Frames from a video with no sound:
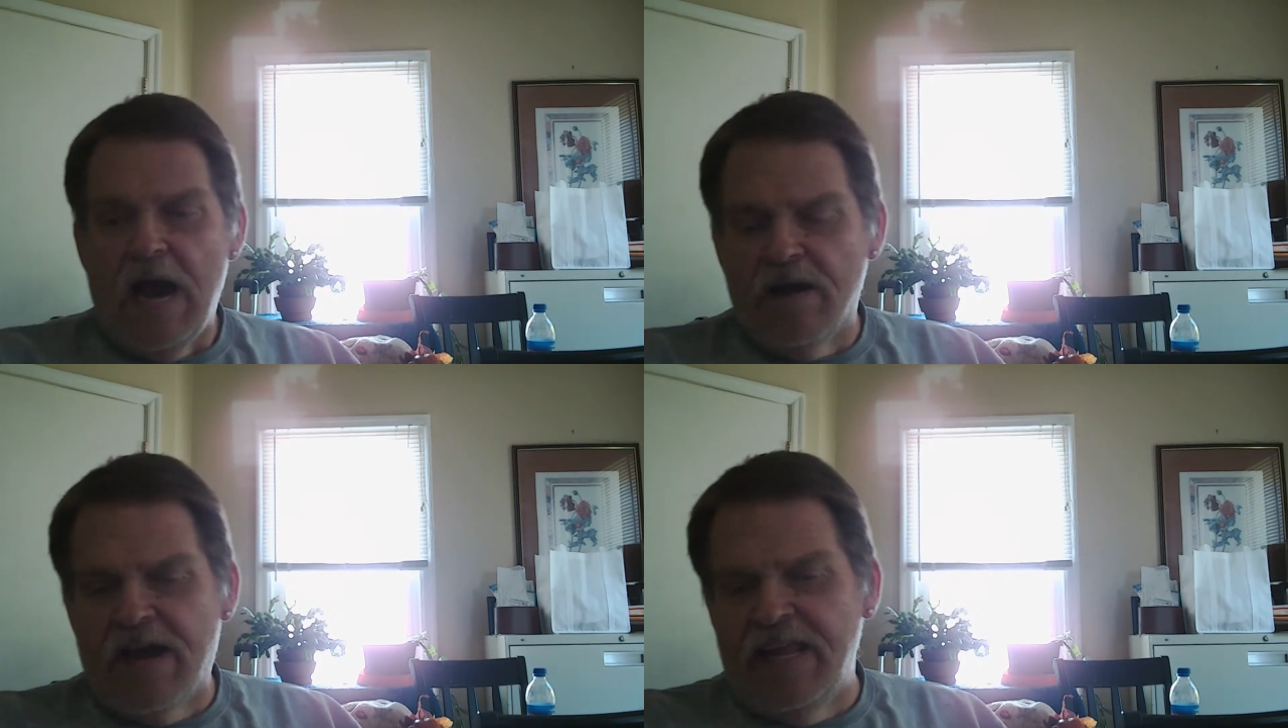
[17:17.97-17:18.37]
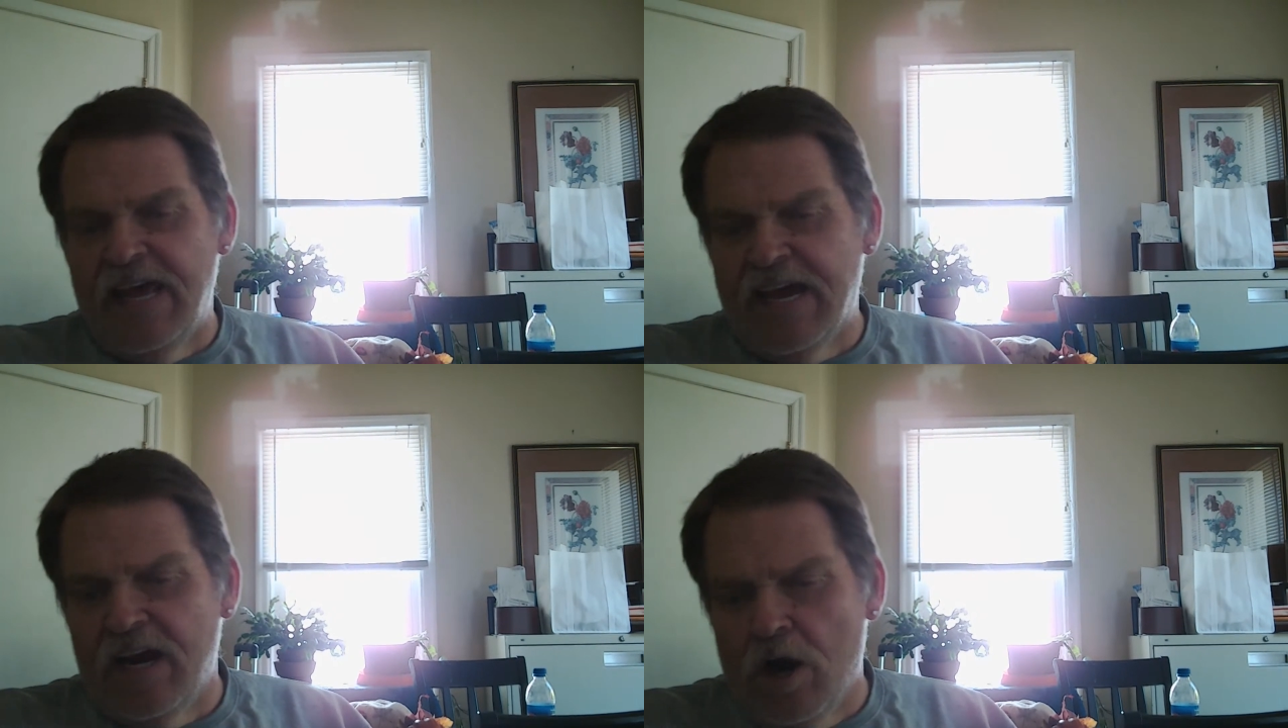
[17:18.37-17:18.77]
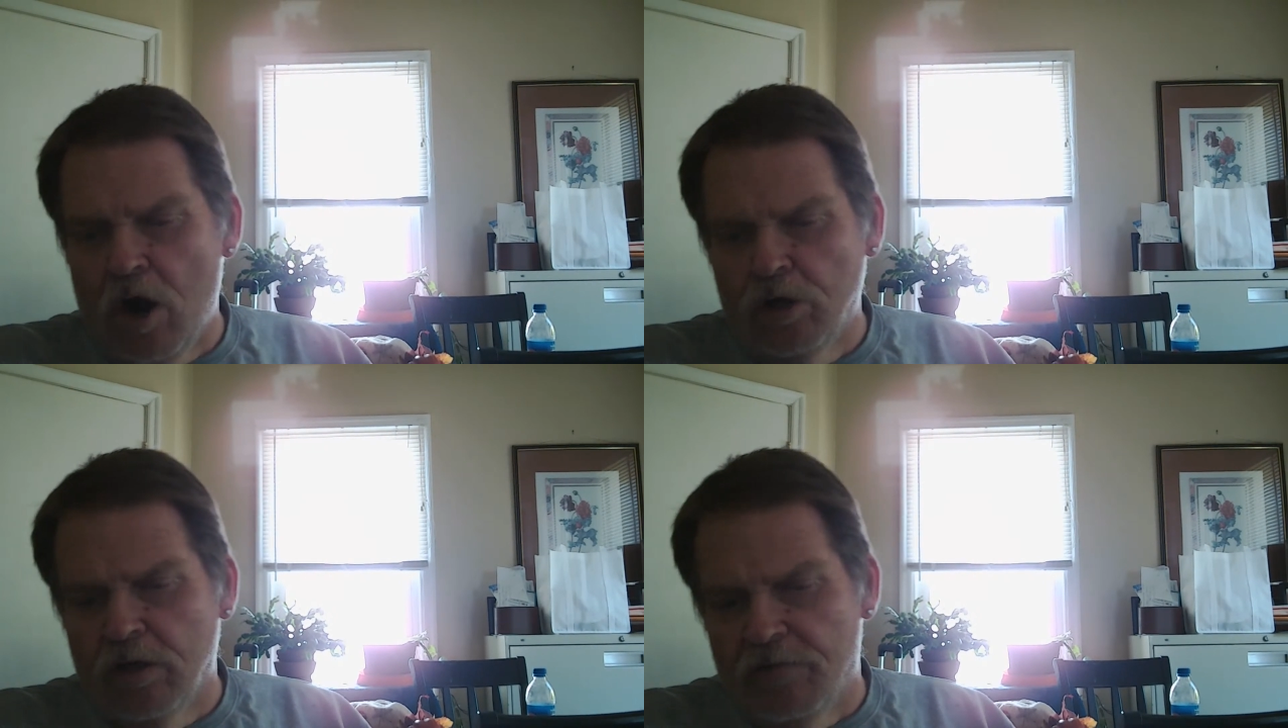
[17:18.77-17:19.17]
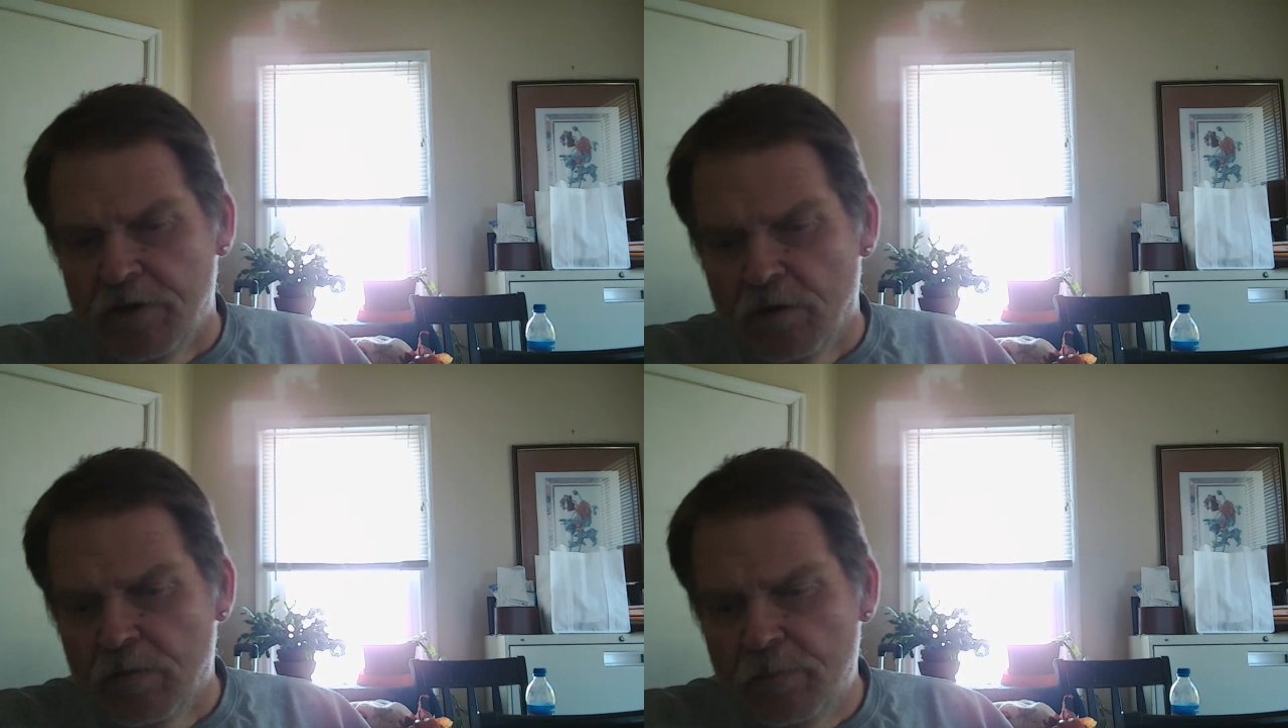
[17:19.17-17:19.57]
How can they get a hold of
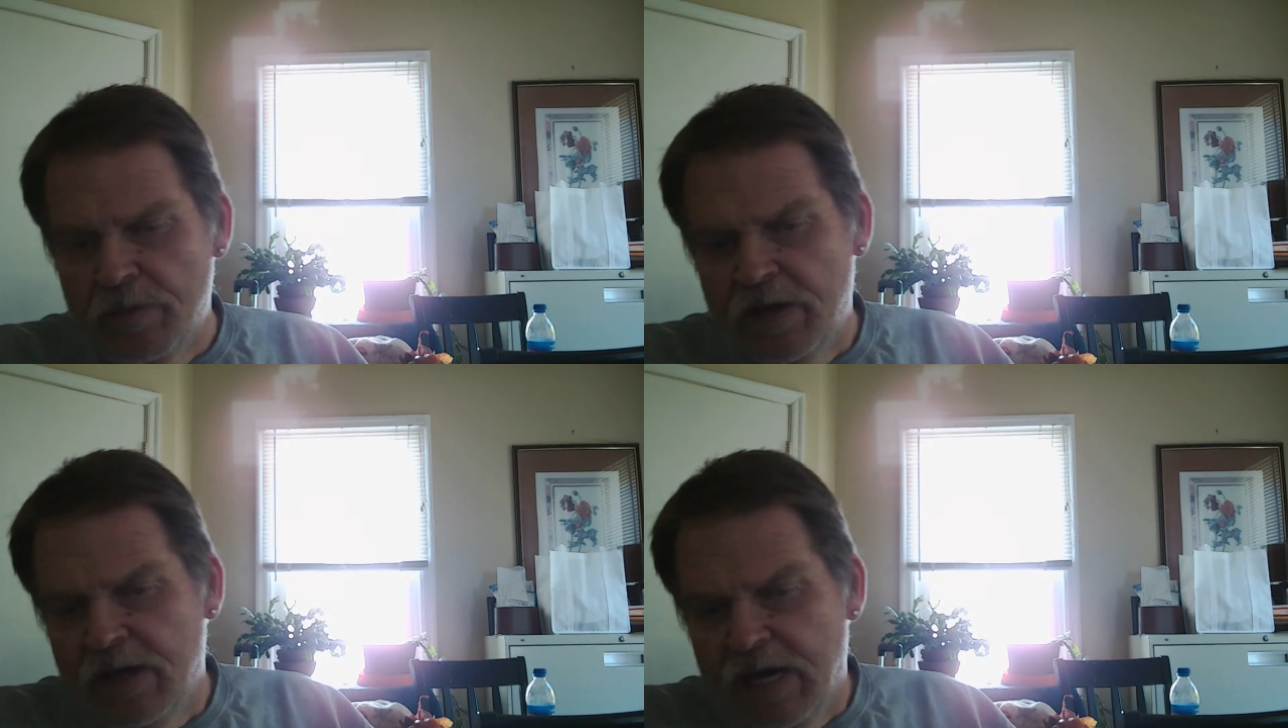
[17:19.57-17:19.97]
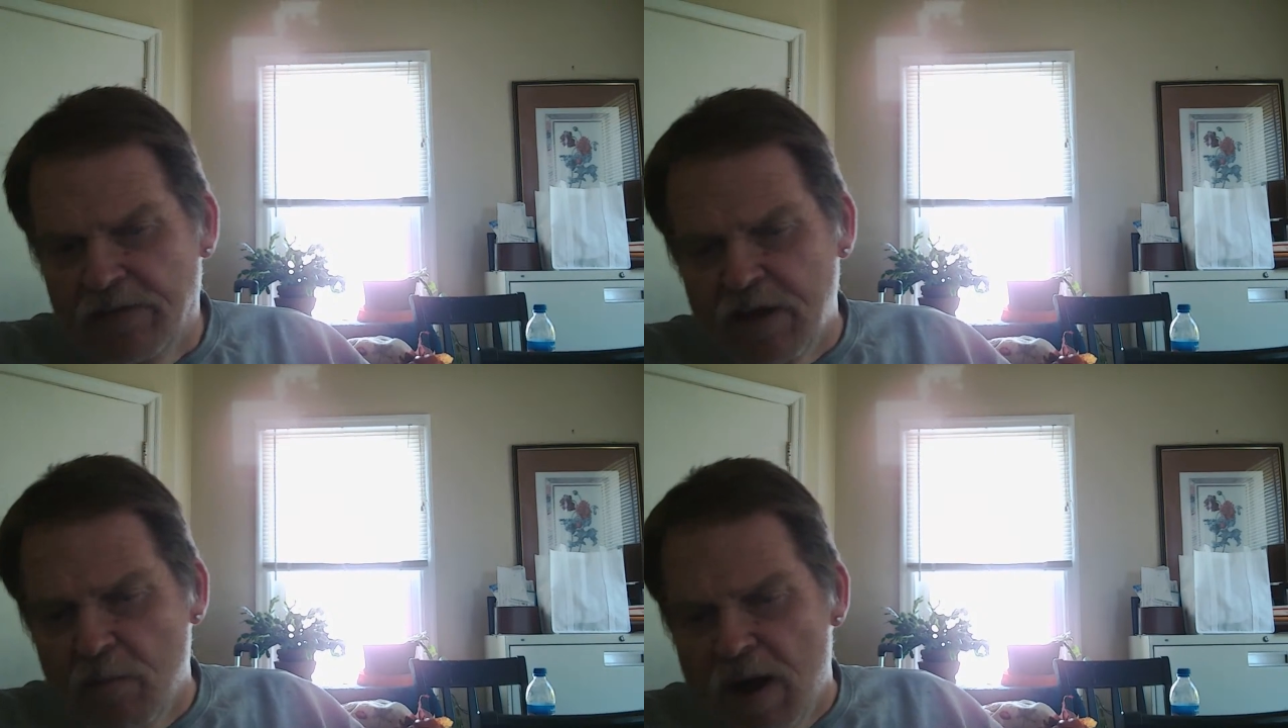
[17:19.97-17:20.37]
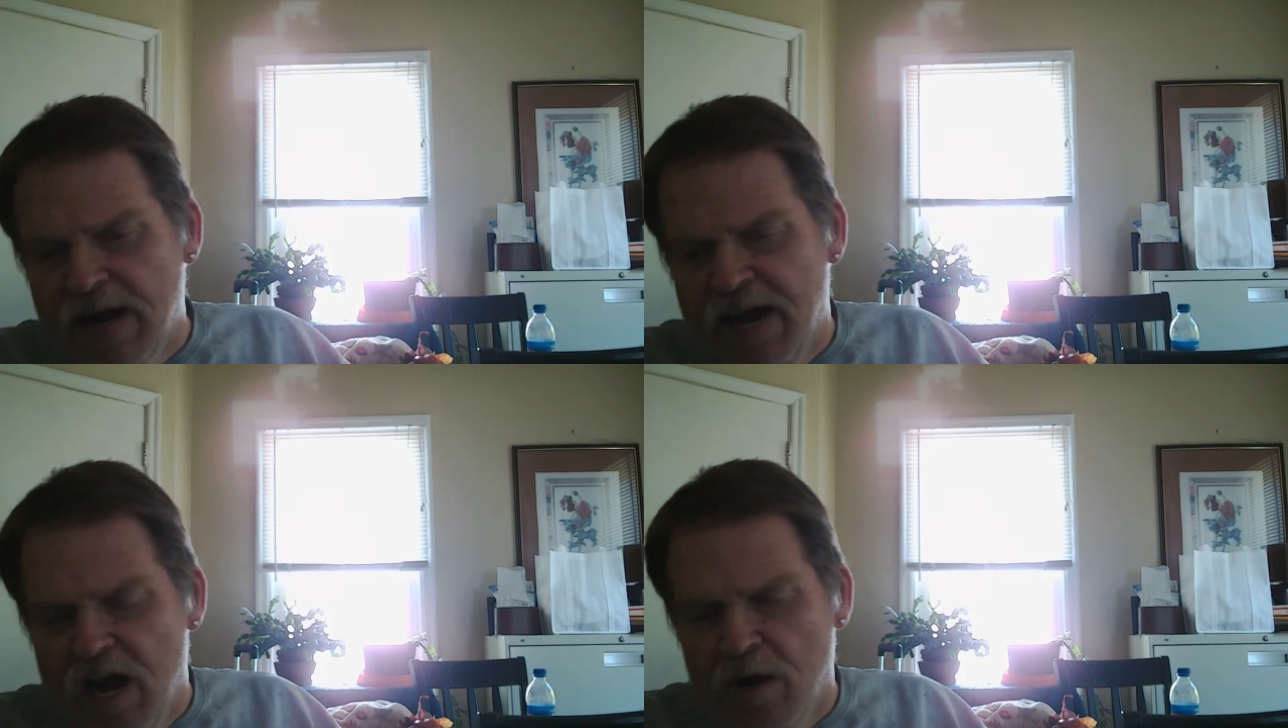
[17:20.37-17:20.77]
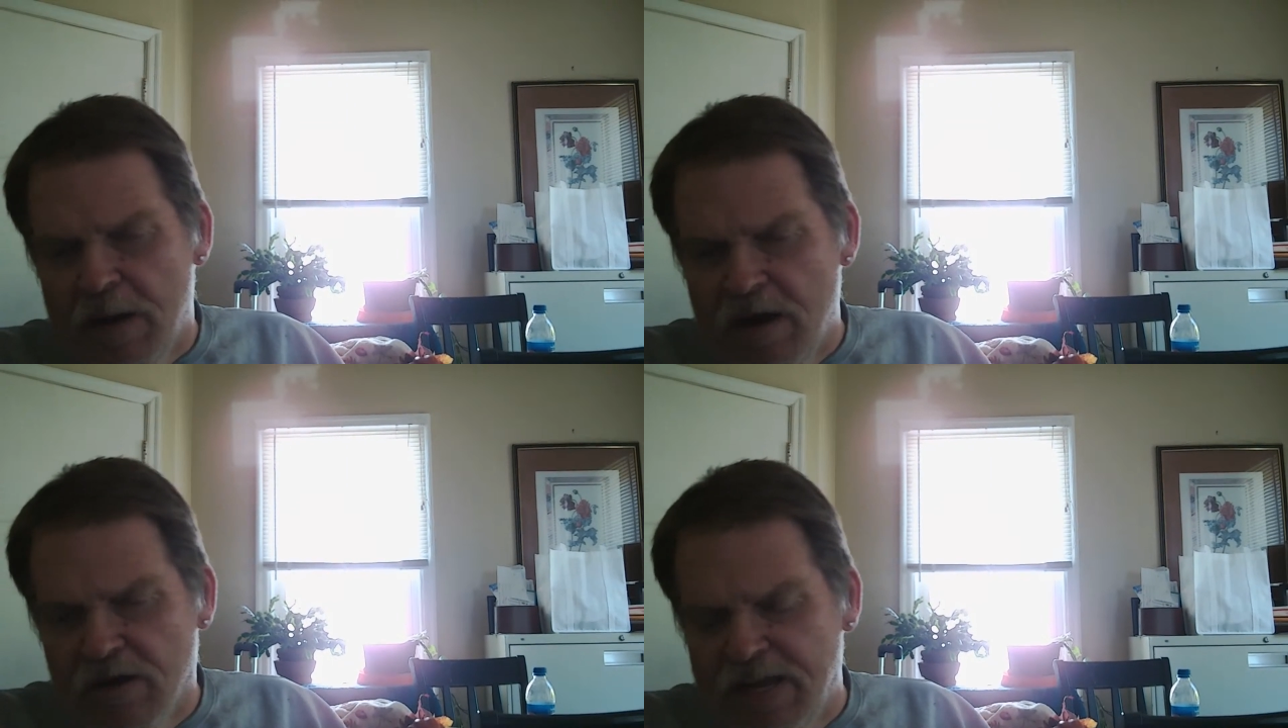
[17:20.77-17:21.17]
you? If they want to help,
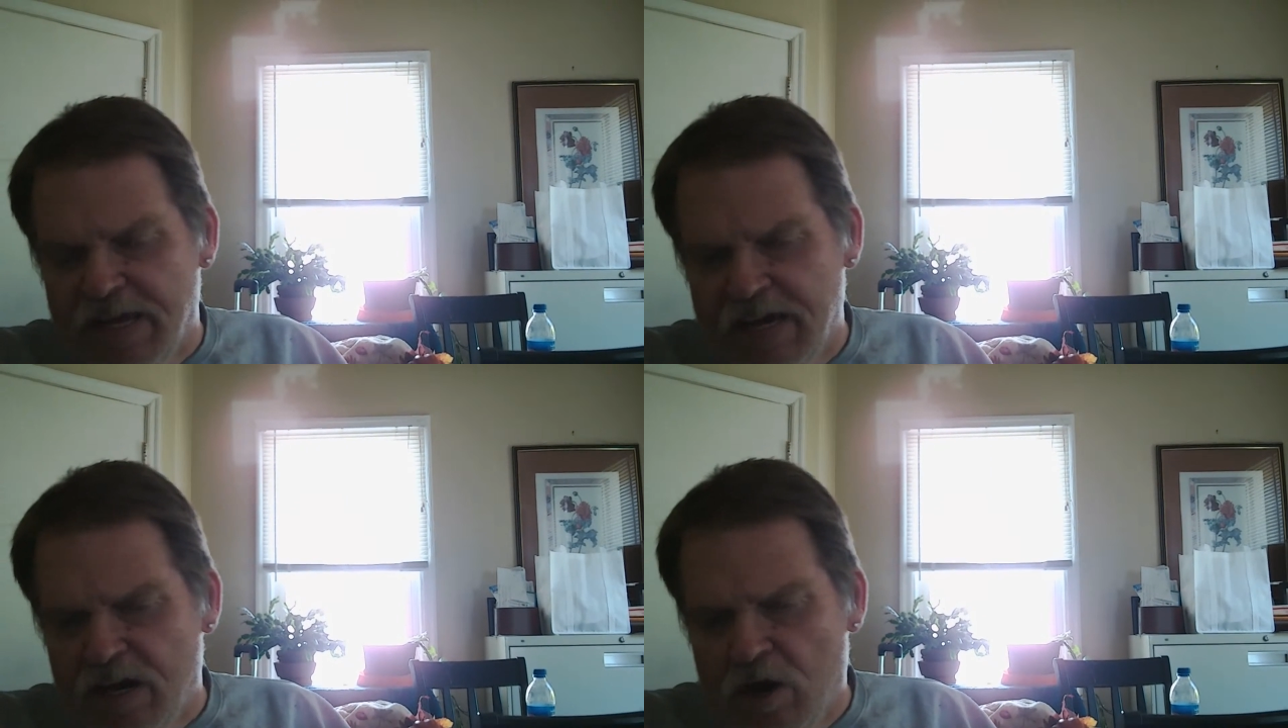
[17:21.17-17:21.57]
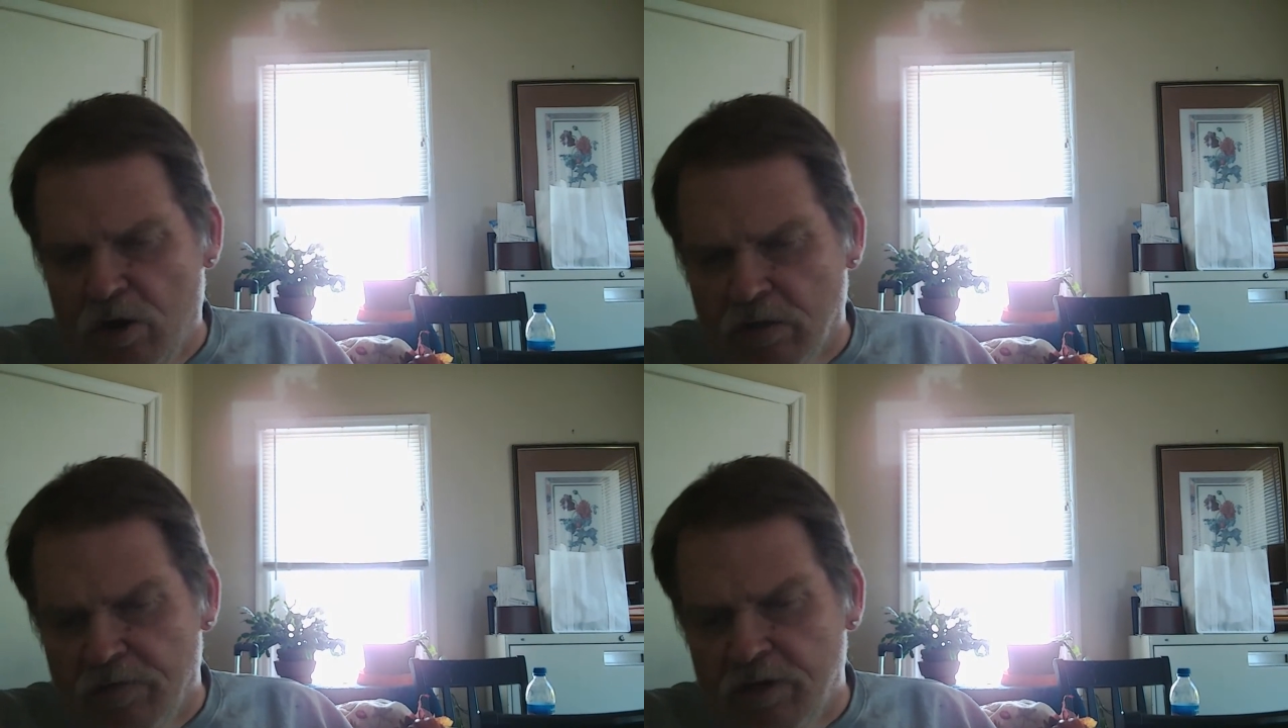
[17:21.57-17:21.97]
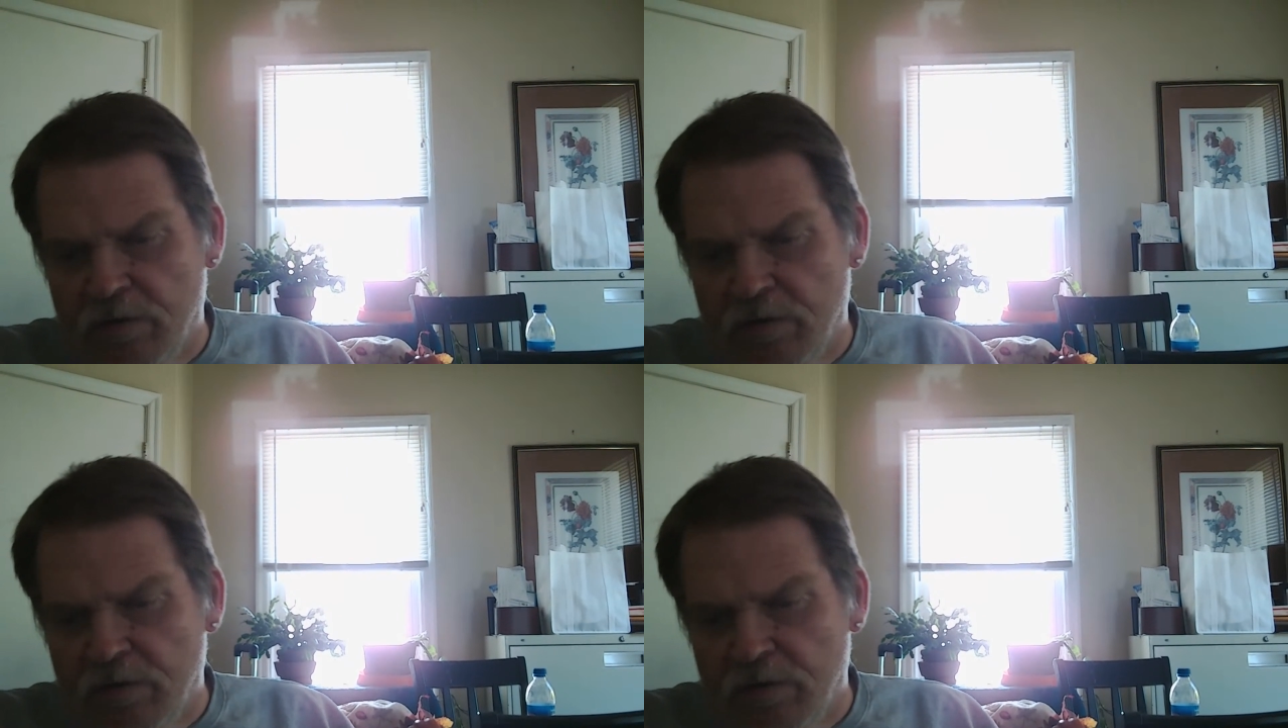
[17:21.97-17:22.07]
how can they get a hold of you?